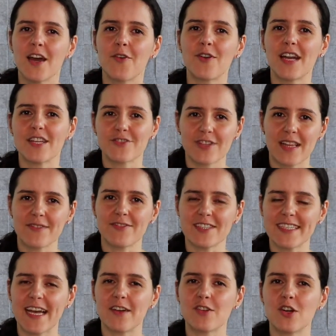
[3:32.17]
or an entry-level
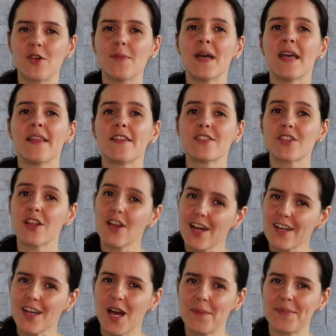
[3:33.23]
townhome. There's a
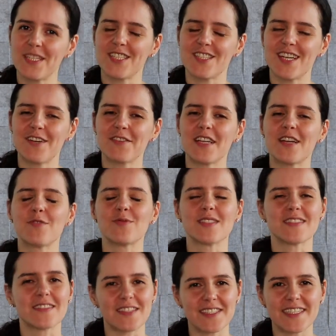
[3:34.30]
lot of competition out there. We're
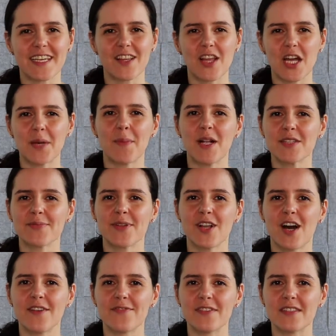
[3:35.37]
still seeing a lot of multiple
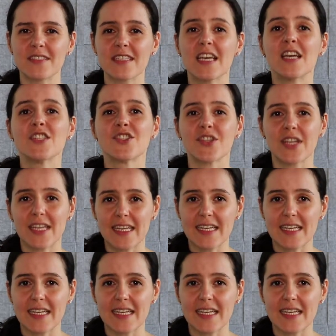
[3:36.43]
offers, so you